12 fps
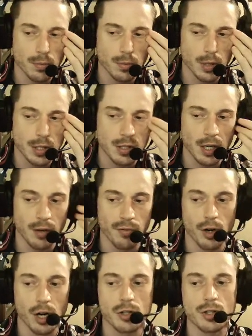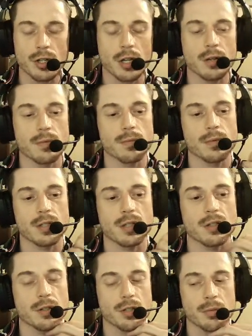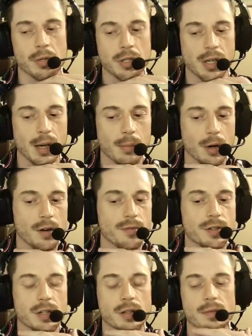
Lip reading: It's like fresh, you know, because I took so much time off, so